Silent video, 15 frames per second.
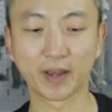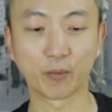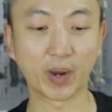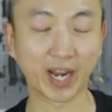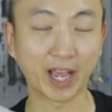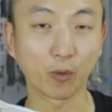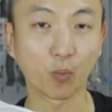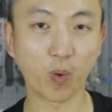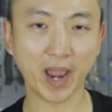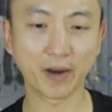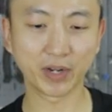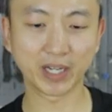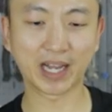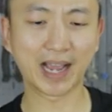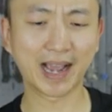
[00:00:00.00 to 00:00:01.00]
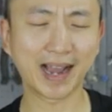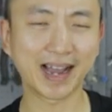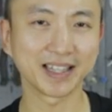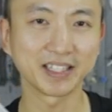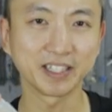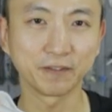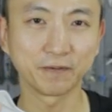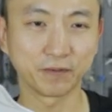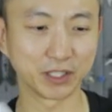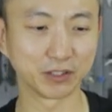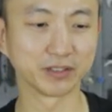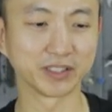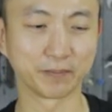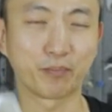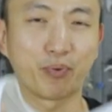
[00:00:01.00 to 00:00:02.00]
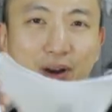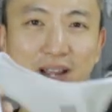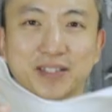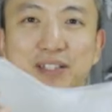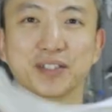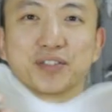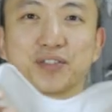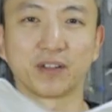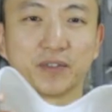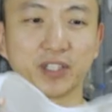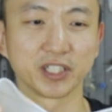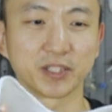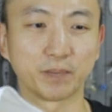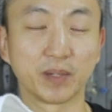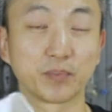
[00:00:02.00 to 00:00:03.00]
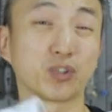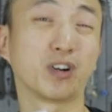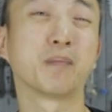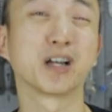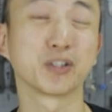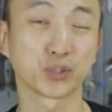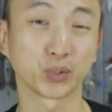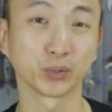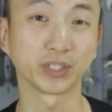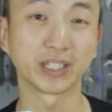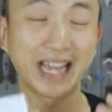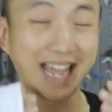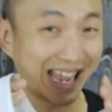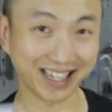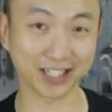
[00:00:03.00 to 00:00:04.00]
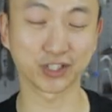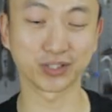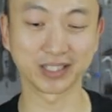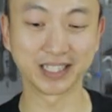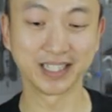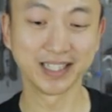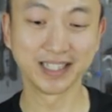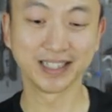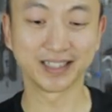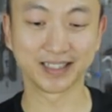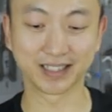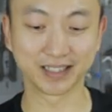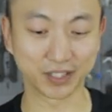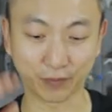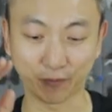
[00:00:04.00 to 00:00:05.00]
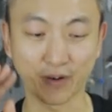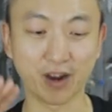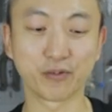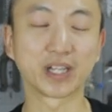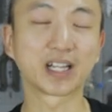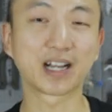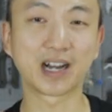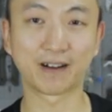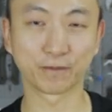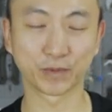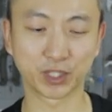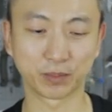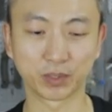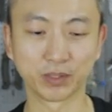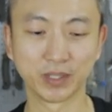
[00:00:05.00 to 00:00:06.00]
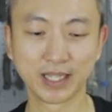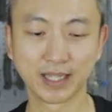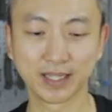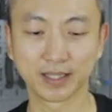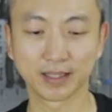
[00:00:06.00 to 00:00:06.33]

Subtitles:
And when I wear it, I hardly feel the presence of these bibs on my shoulder. Actually, it is very comfortable.